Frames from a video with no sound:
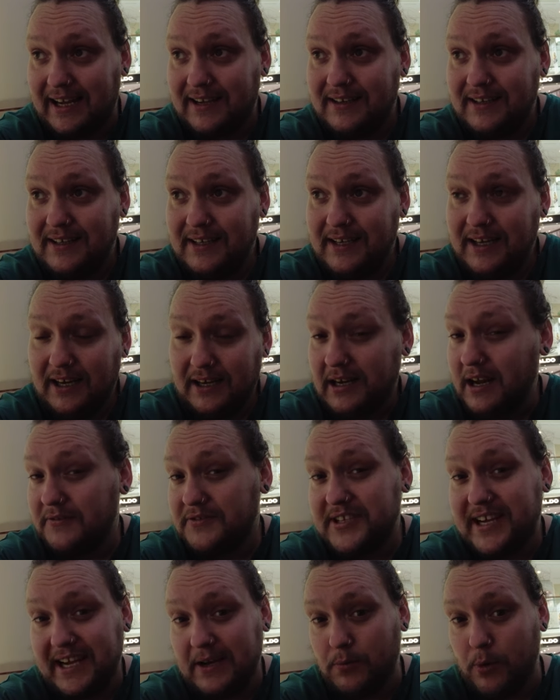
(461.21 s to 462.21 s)
And I
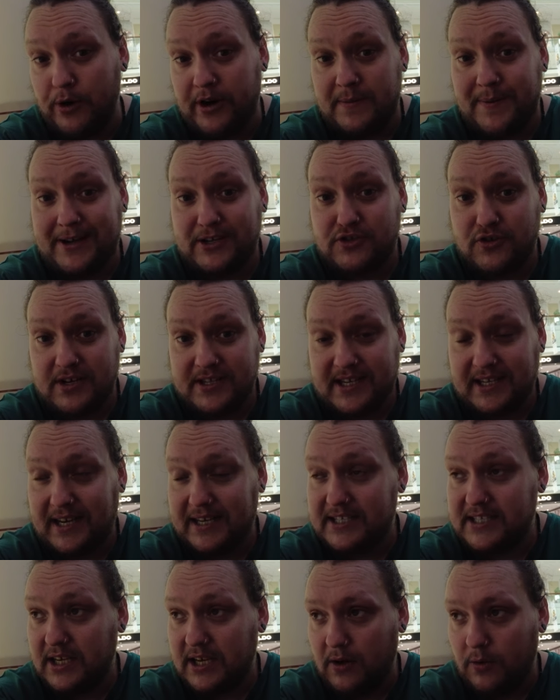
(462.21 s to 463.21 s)
have to keep worrying about trying to
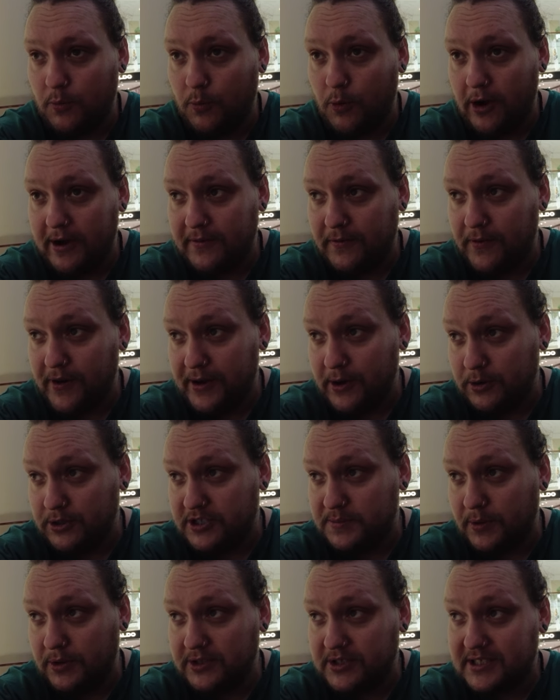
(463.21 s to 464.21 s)
connect to Wi-Fi
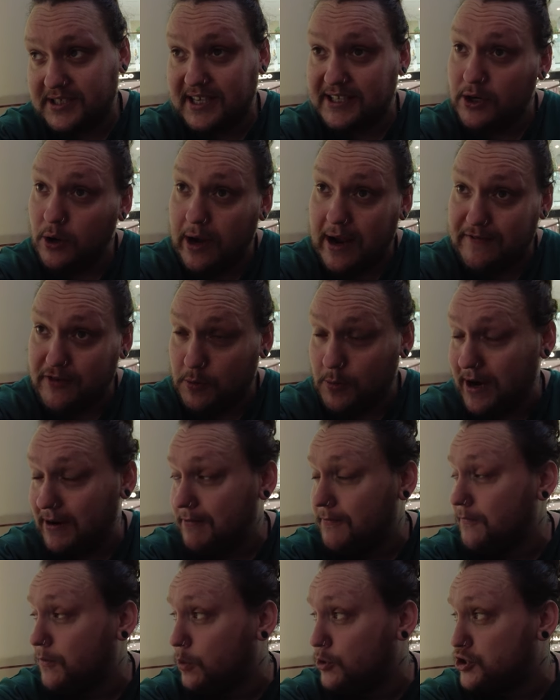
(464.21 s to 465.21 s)
hotspots, because they're not everywhere,
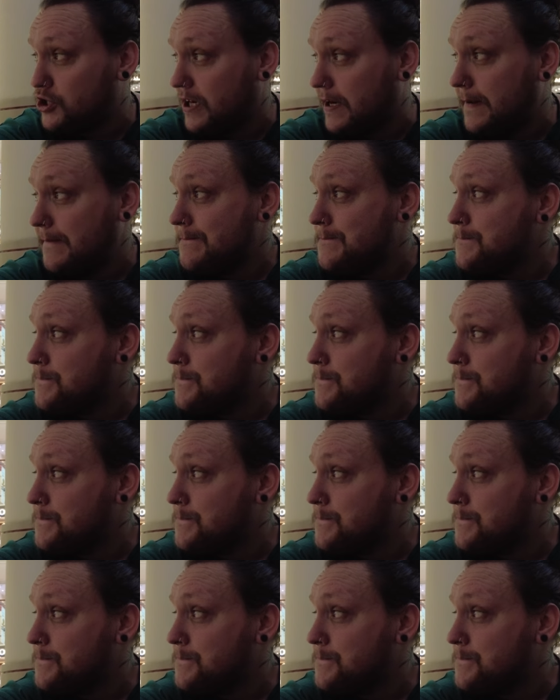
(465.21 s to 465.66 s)
unfortunately.